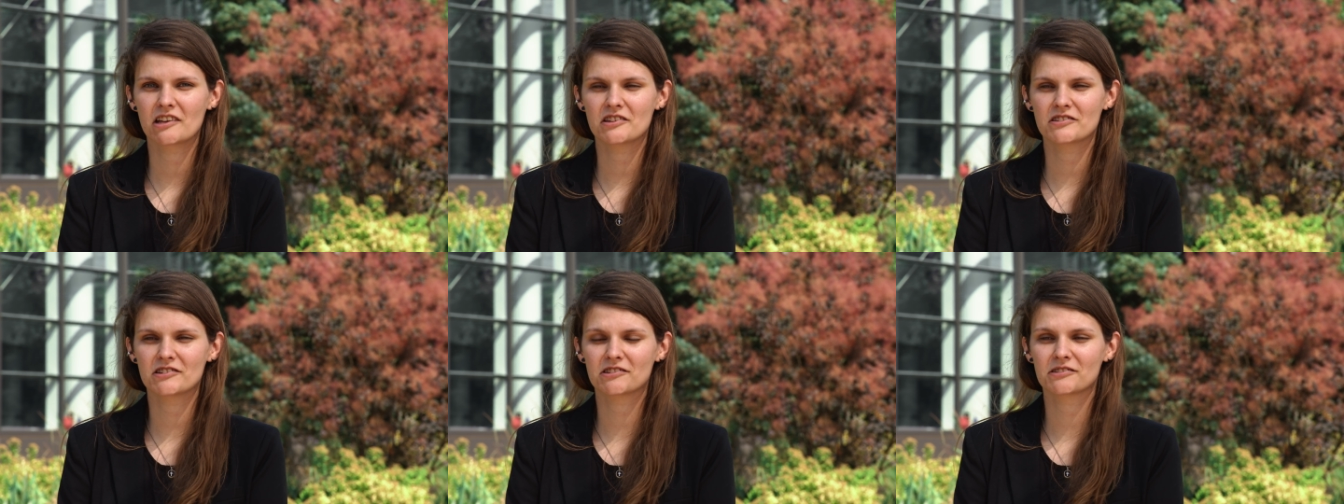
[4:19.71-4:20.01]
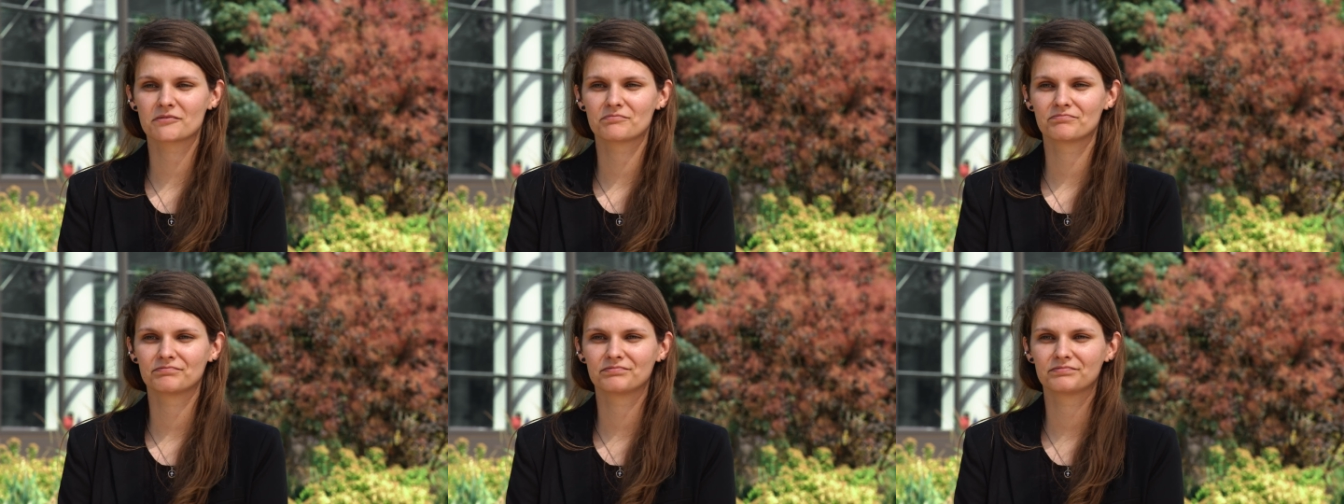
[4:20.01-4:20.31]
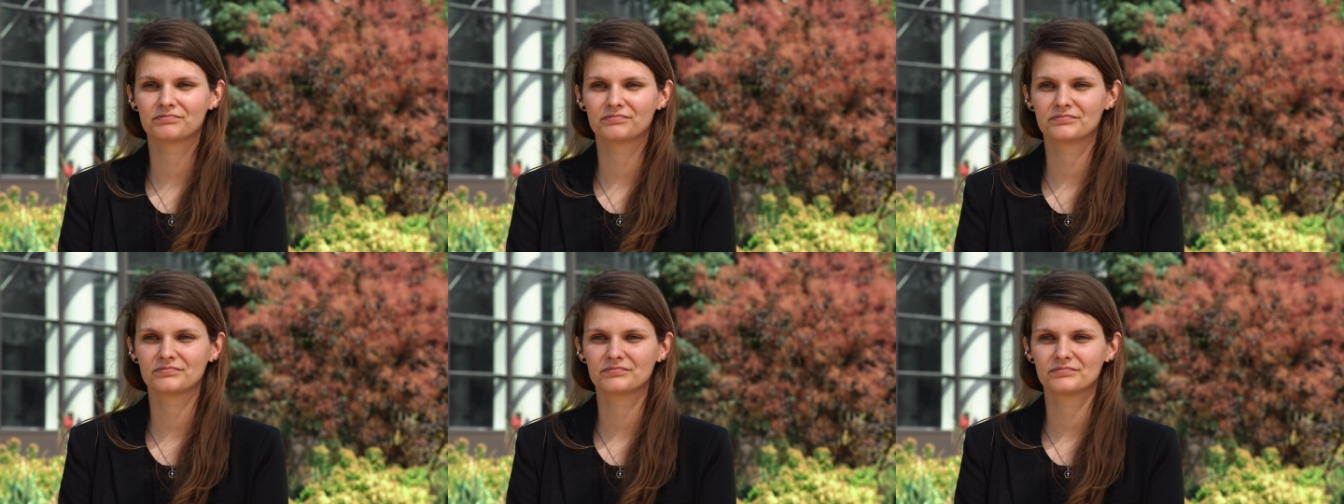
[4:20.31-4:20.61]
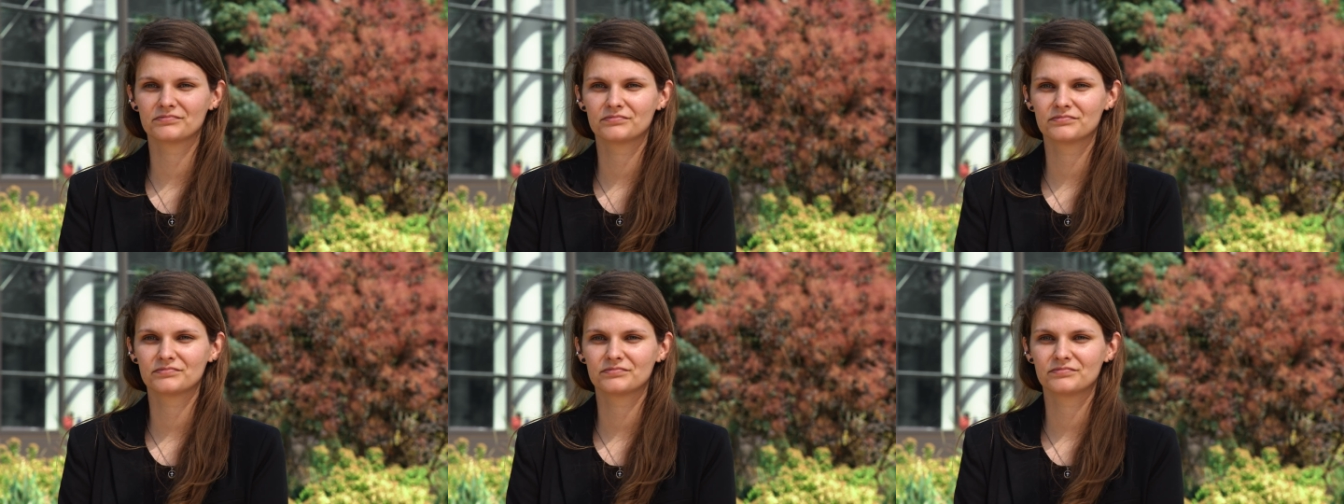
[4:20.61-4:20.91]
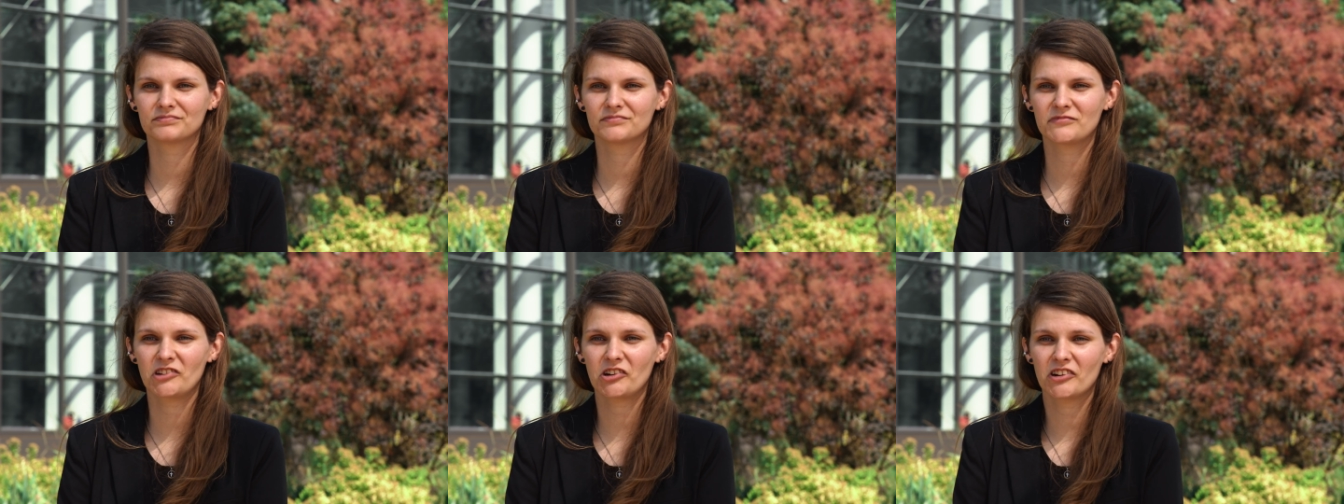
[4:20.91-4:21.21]
just,
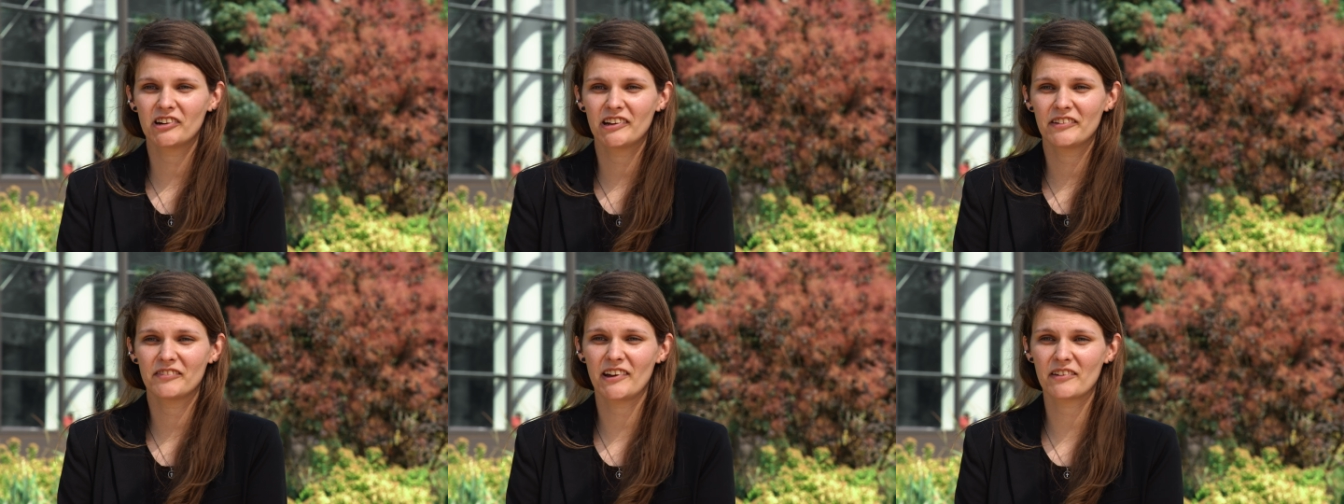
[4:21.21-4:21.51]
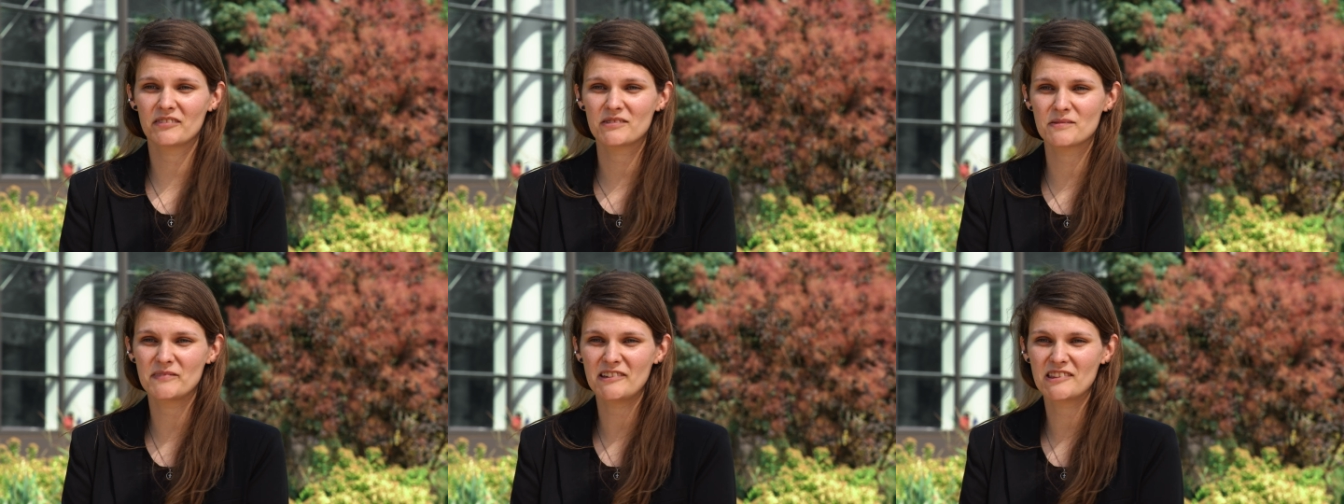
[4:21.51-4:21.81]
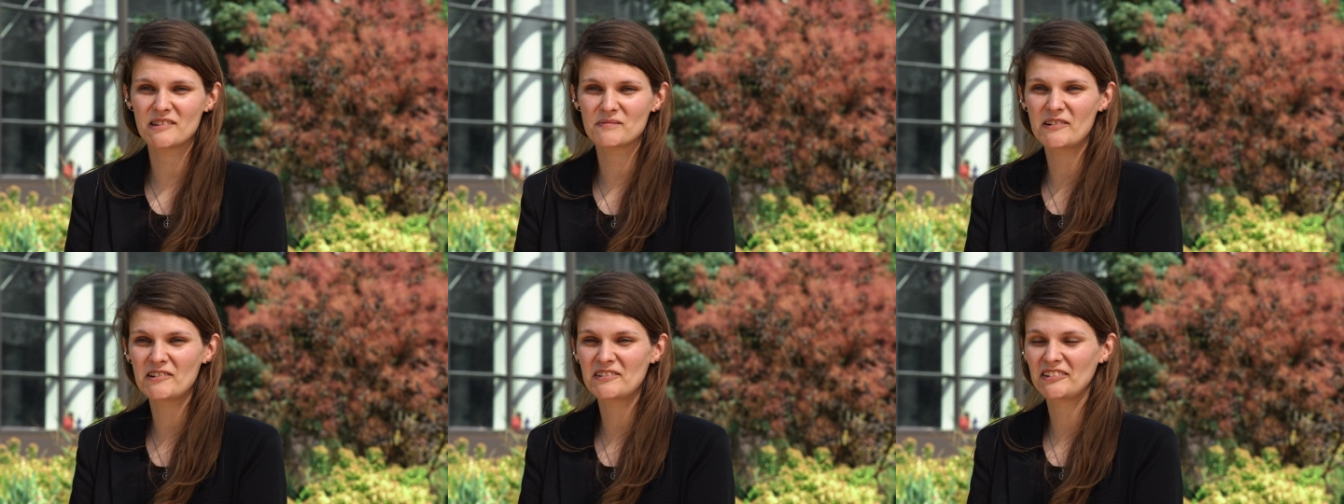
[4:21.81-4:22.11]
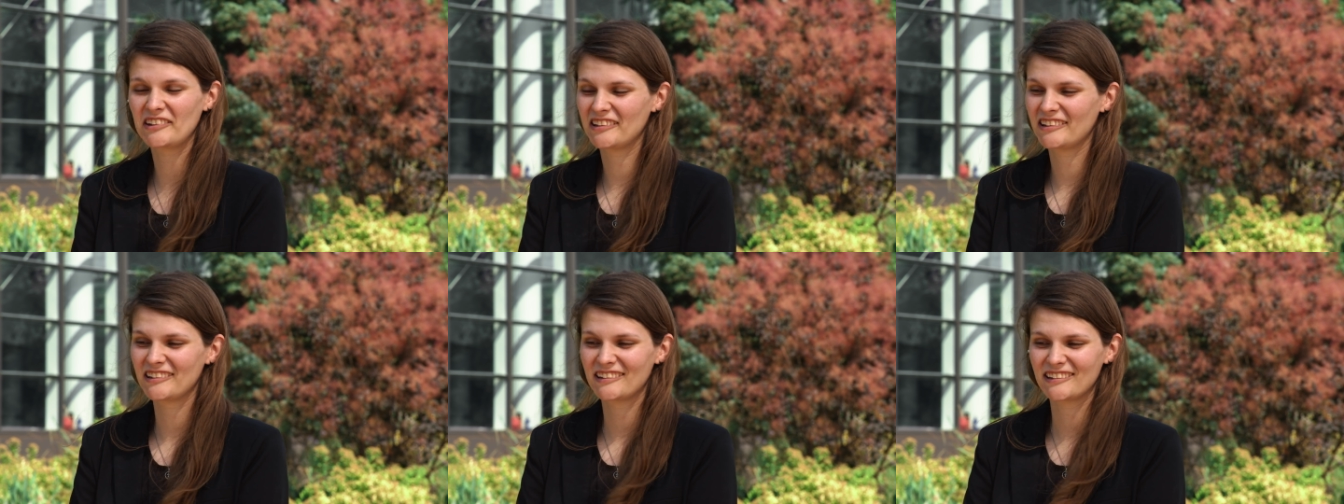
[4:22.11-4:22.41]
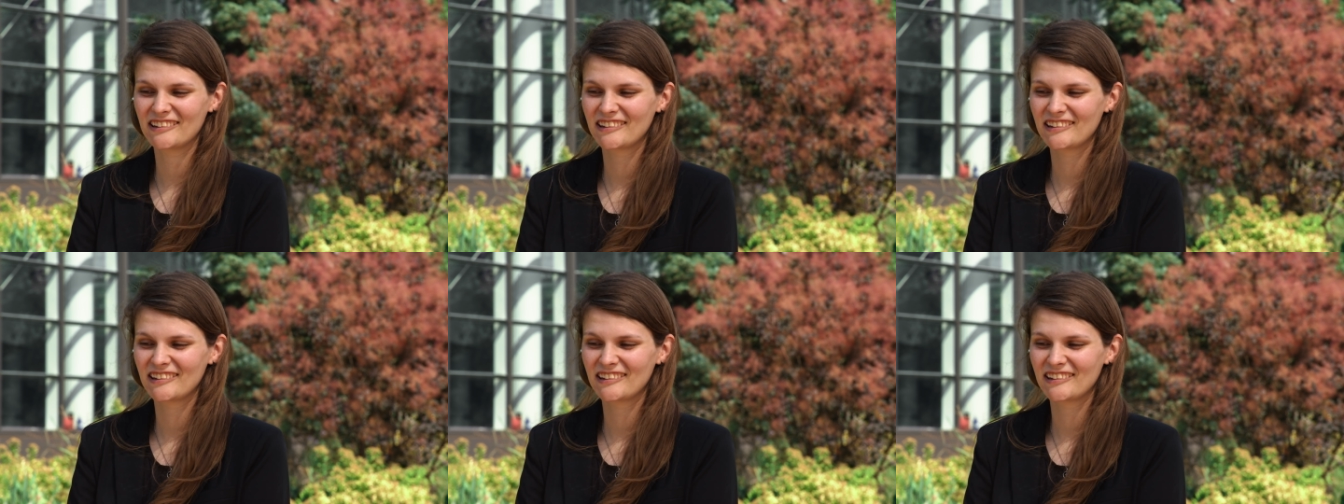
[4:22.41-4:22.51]
you don't even have to be the most